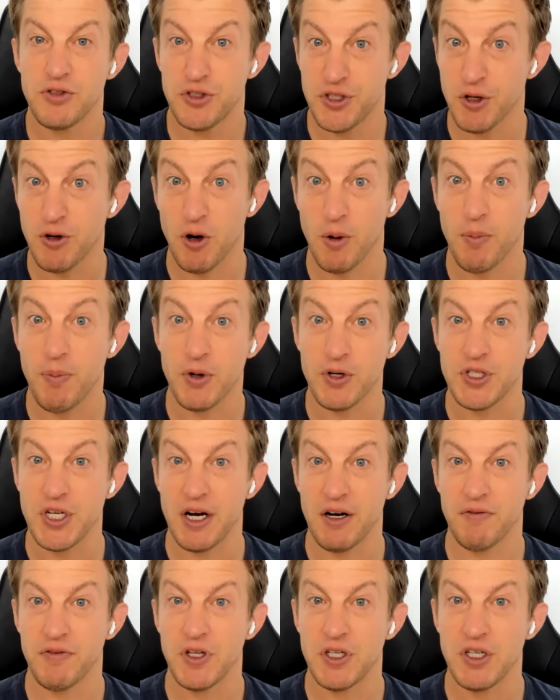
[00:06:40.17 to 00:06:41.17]

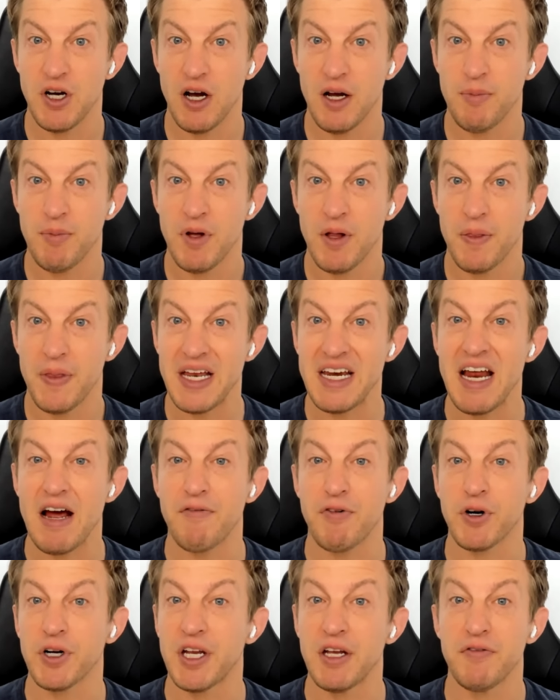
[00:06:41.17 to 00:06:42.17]
0% of the time. They
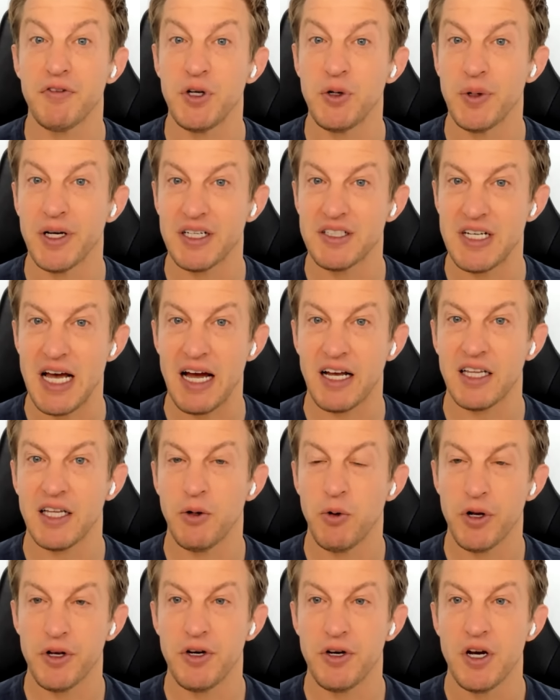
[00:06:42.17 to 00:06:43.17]
never give you
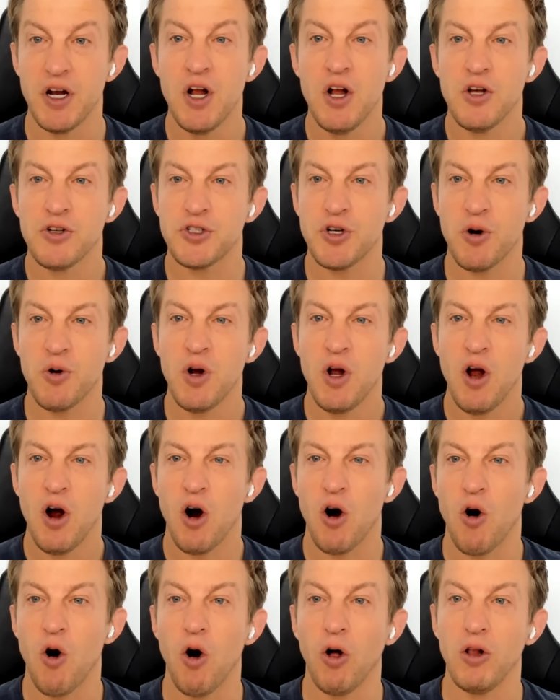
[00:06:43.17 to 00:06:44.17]
exactly what you need. So
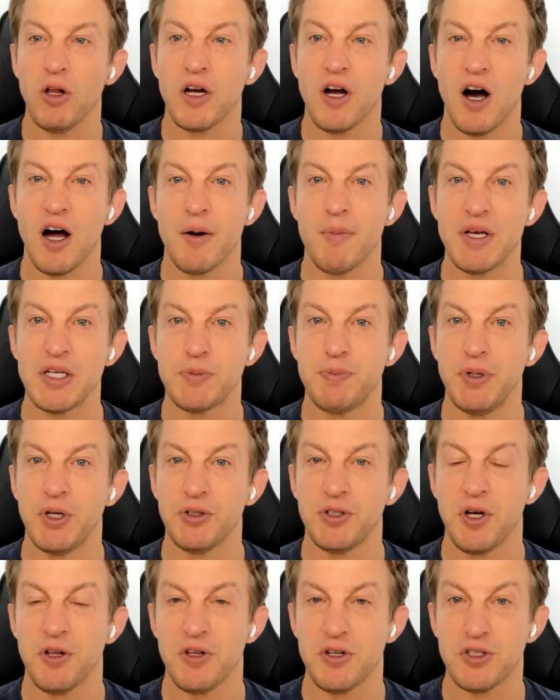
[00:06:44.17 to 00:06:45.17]
our whole economy is
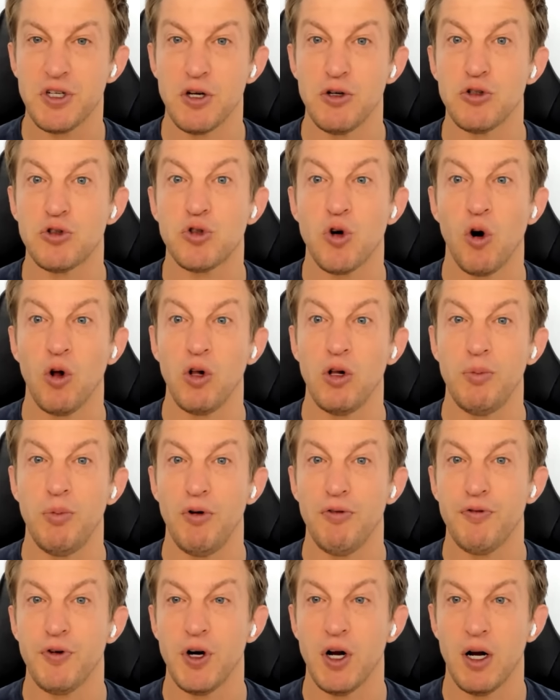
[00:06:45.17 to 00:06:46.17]
built on this
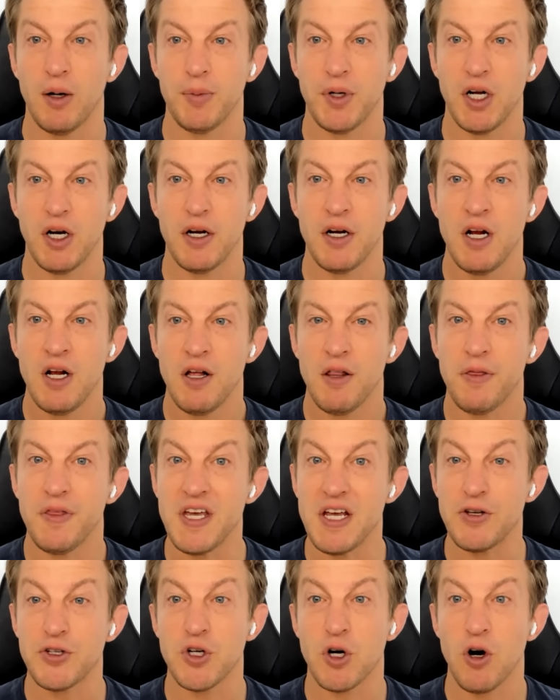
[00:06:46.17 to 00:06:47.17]
controllable phenomenon.
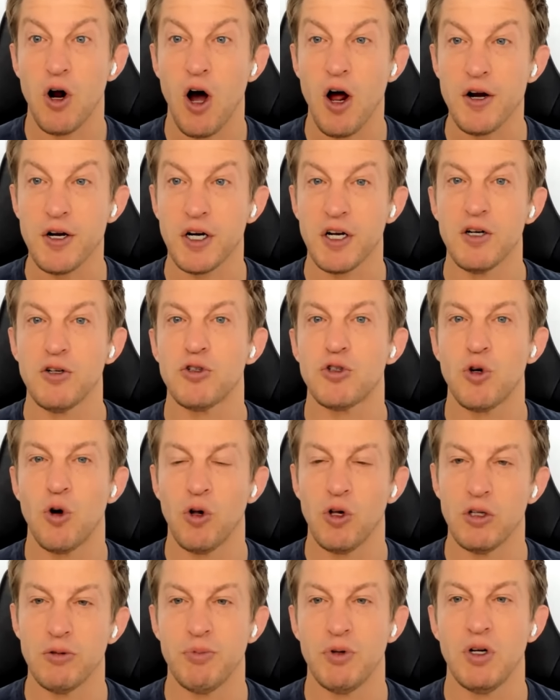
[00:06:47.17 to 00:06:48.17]
These are
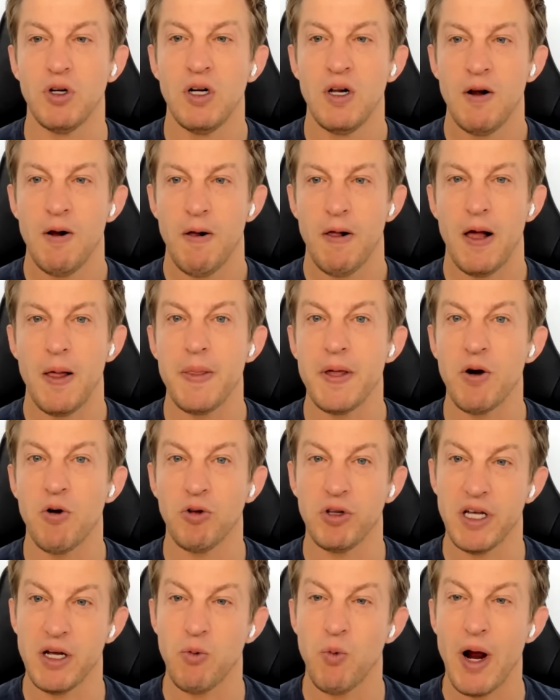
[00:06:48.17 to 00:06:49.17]
uncontrollable. And the
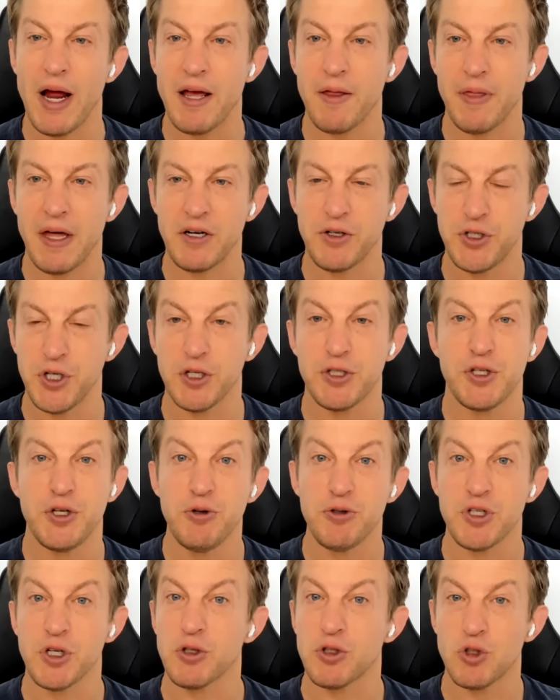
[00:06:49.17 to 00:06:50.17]
only way that just
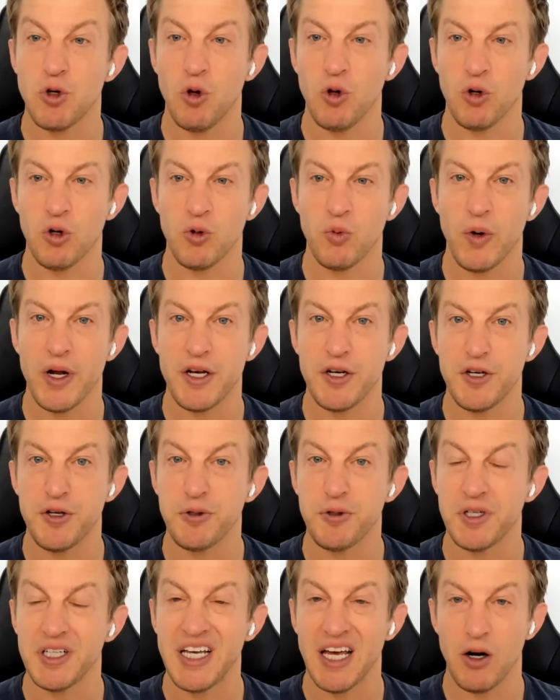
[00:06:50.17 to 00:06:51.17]
using solar and wind
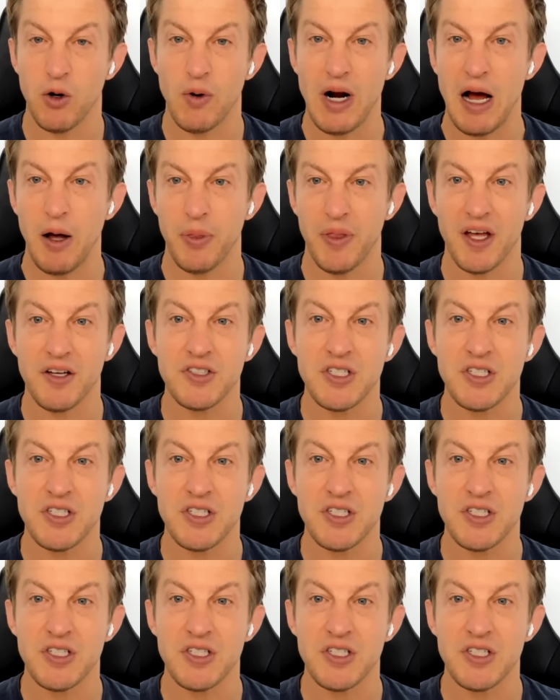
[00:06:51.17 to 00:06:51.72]
you could get around